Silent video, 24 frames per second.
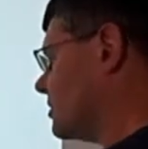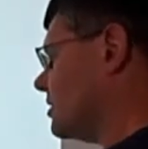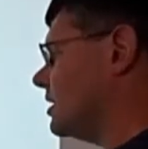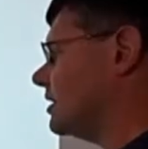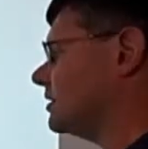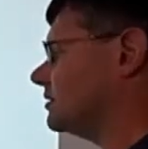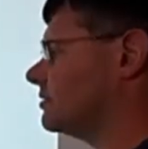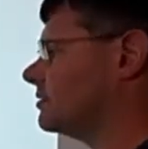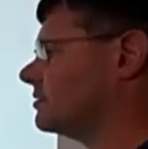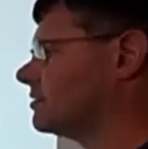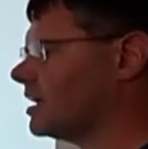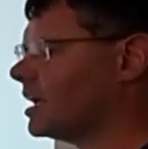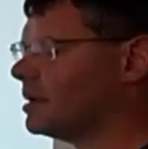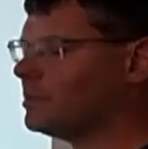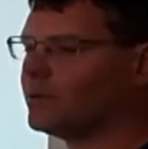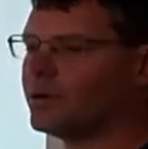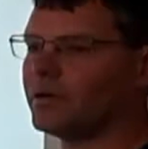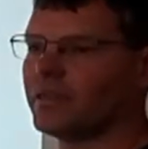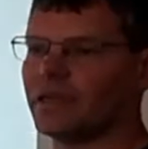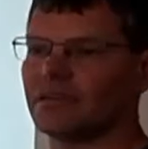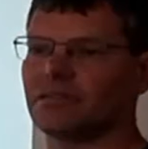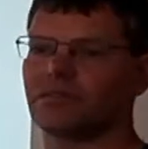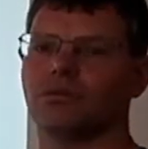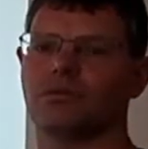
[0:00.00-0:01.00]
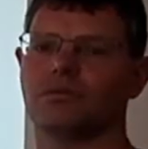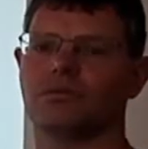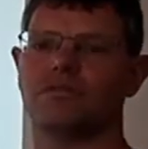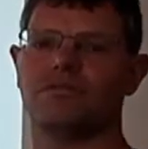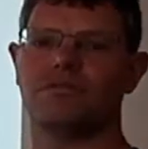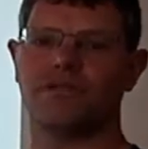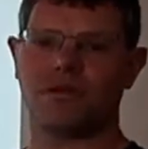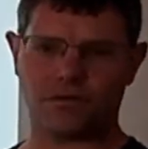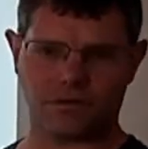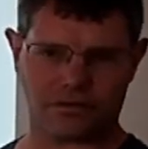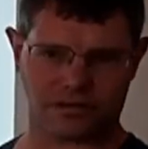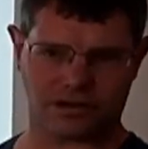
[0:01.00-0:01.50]
link the table, and that's called a
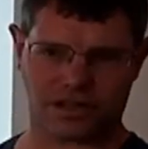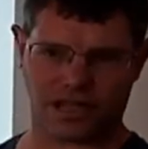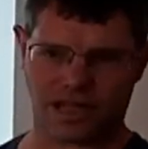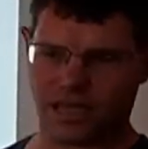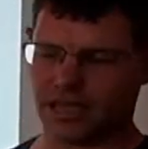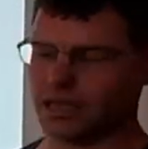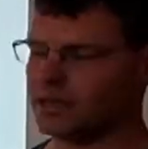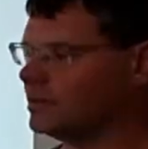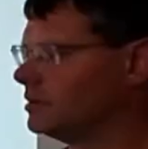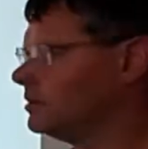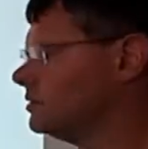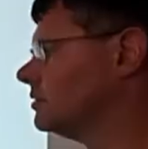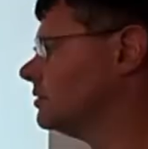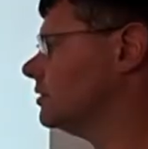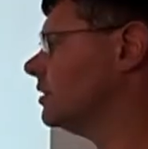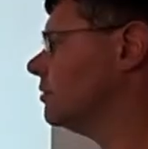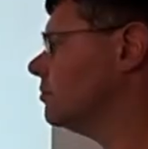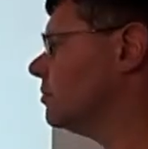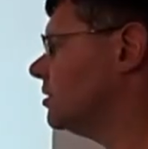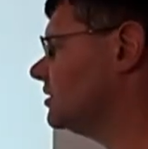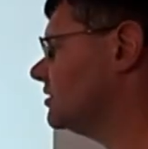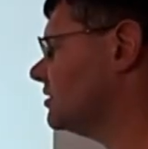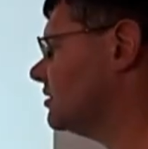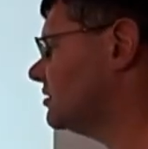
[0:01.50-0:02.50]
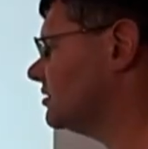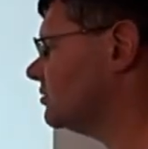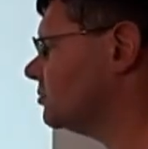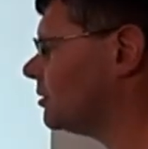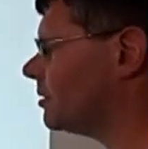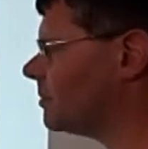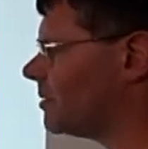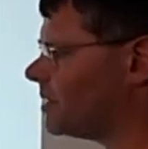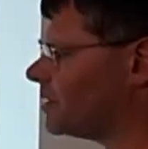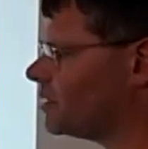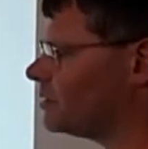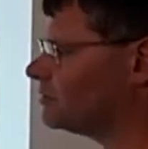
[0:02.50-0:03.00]
foreign key, but you don't need to
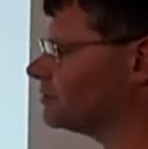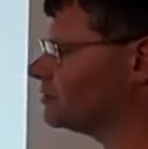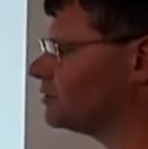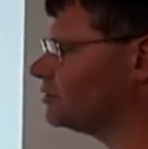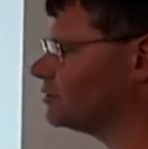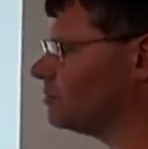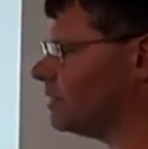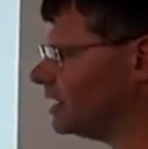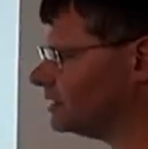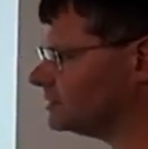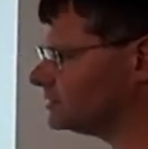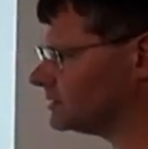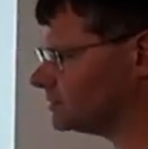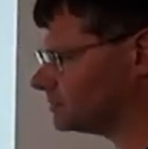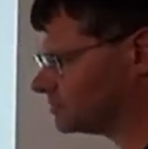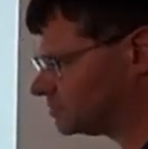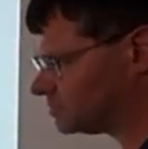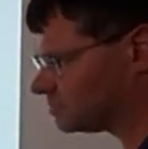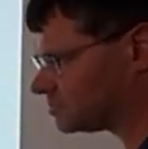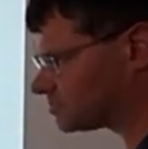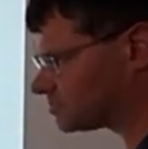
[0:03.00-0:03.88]
worry about those too much.